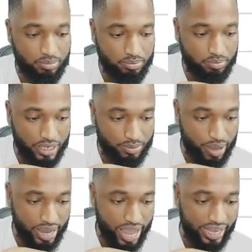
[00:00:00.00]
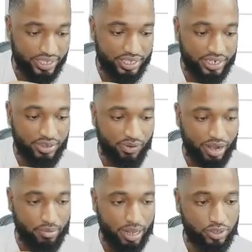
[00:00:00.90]
base by height divided
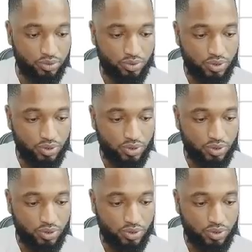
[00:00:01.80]
by 2.